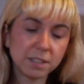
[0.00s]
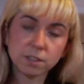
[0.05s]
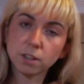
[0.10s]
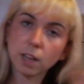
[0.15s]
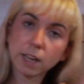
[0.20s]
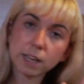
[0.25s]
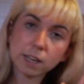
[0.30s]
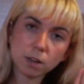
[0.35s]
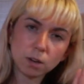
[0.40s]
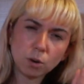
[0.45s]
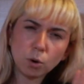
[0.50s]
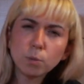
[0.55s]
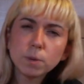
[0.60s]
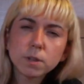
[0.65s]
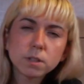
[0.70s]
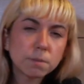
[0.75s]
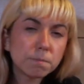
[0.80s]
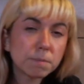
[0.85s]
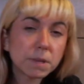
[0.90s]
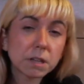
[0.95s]
So like,
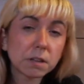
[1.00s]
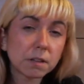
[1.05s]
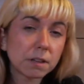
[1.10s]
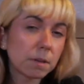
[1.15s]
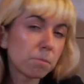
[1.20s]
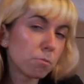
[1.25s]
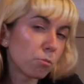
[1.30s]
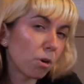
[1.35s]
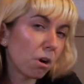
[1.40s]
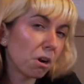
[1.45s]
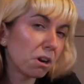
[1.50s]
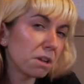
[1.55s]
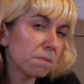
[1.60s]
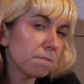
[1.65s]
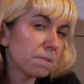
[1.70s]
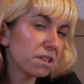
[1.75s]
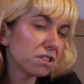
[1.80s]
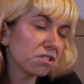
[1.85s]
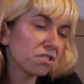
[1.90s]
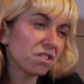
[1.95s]
almost immediately Morali
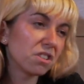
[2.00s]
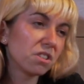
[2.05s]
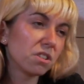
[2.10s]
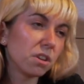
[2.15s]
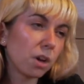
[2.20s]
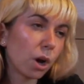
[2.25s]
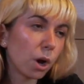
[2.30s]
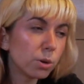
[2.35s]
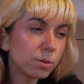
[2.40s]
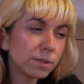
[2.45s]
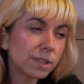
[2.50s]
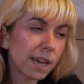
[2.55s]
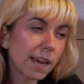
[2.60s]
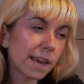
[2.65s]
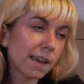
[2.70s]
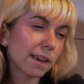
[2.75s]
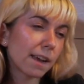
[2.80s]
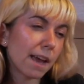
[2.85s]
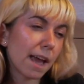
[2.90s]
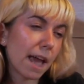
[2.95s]
meets
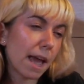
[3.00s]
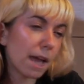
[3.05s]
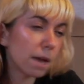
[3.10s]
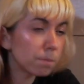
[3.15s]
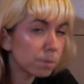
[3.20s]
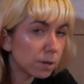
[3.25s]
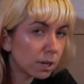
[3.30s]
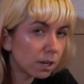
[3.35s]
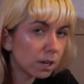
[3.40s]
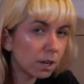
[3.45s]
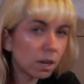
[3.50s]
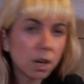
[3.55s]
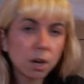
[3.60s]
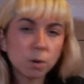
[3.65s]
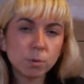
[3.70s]
Jose Eber,